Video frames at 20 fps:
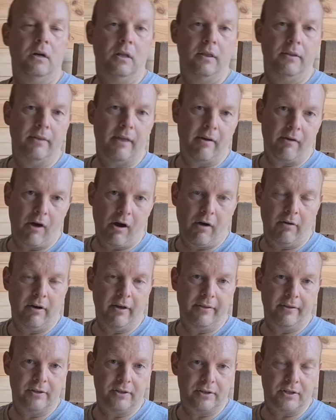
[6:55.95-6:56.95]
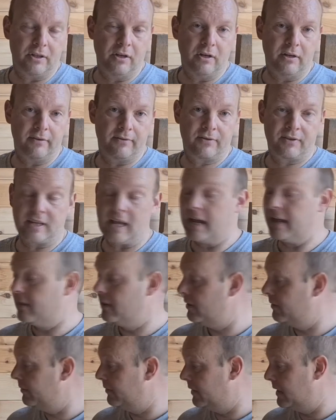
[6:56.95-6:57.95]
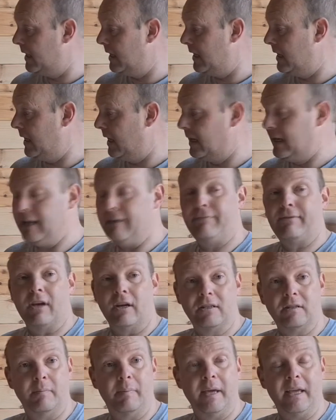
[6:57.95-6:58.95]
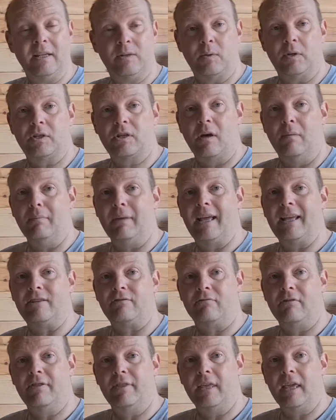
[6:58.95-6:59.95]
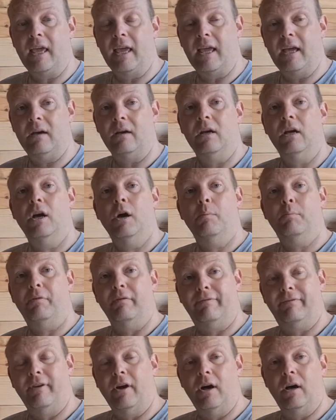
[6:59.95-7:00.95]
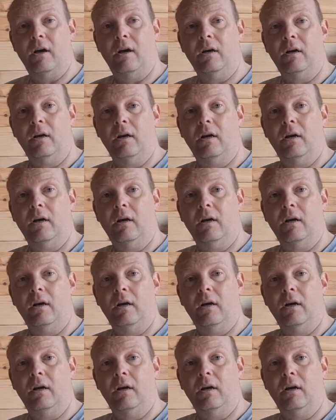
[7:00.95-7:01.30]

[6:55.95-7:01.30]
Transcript: There are others that say that the leaf cutter bees, which come later in the year, prefer